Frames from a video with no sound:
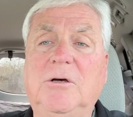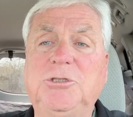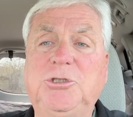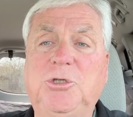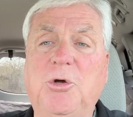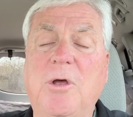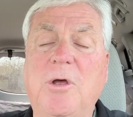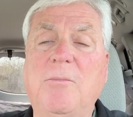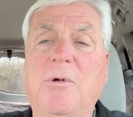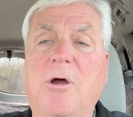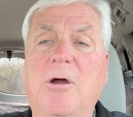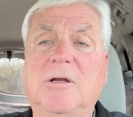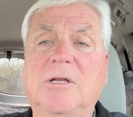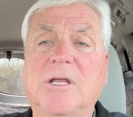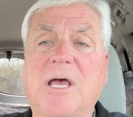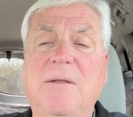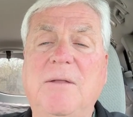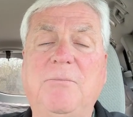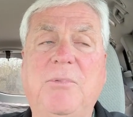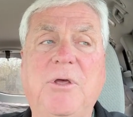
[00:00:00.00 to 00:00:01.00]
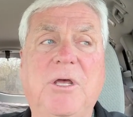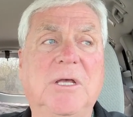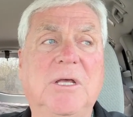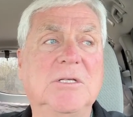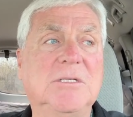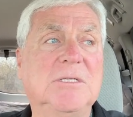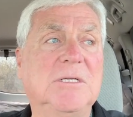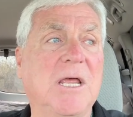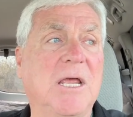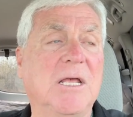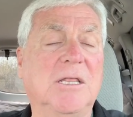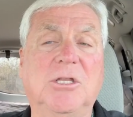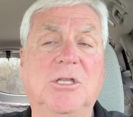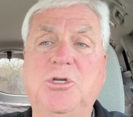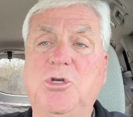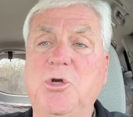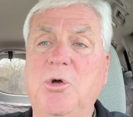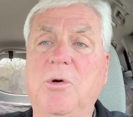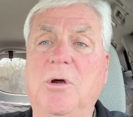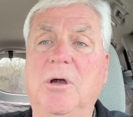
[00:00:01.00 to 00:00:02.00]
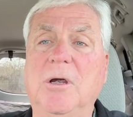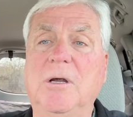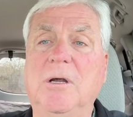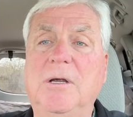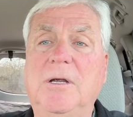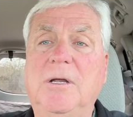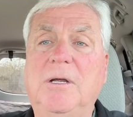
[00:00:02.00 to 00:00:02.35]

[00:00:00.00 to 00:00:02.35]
joinmark.biz, take the tour.